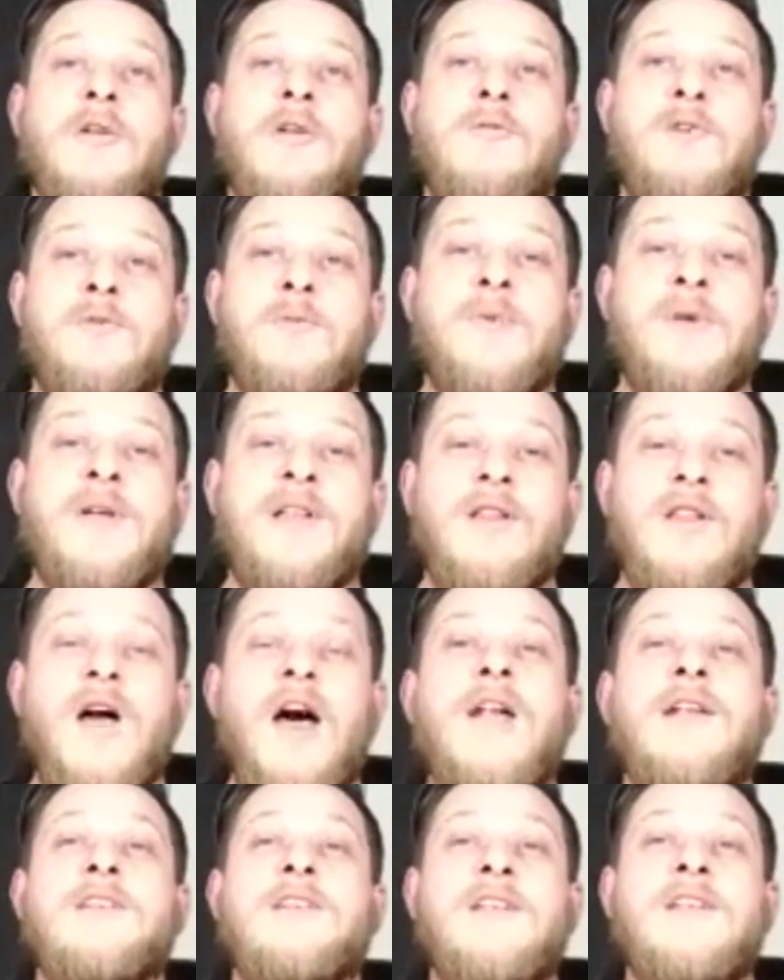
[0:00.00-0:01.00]
which would be a
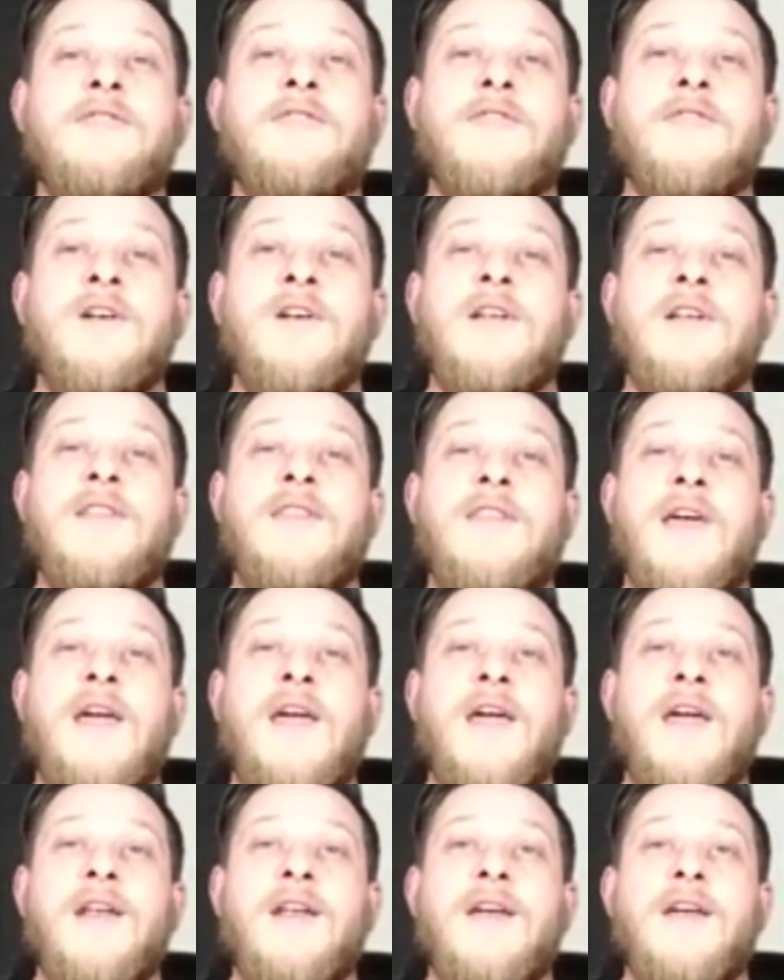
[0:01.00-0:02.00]
lot different
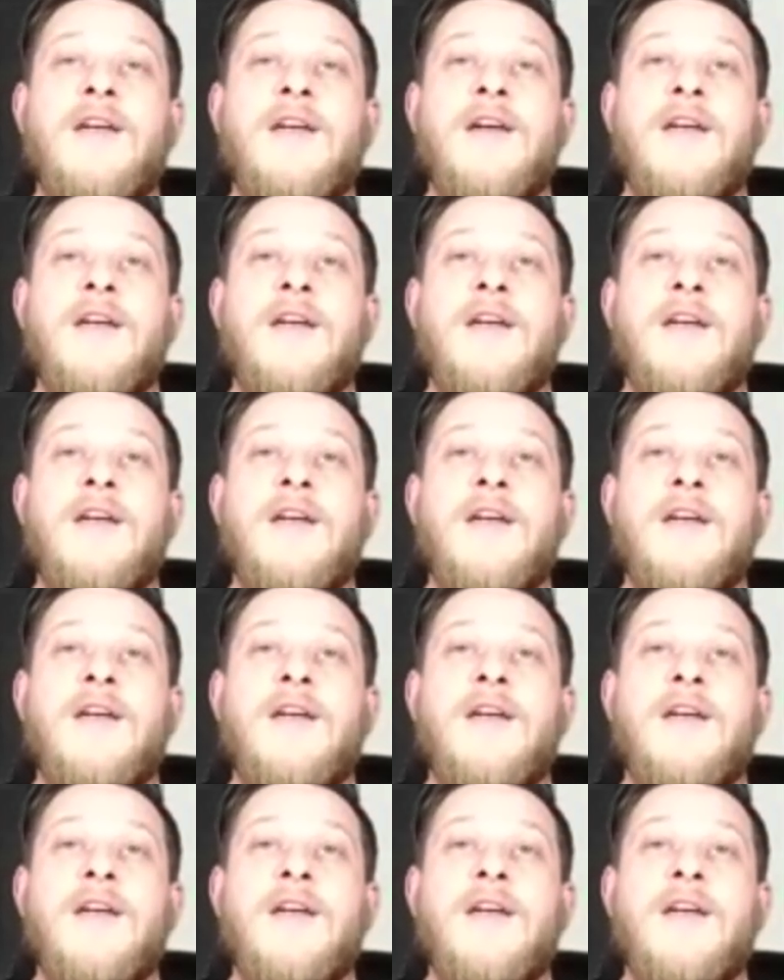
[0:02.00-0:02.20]
than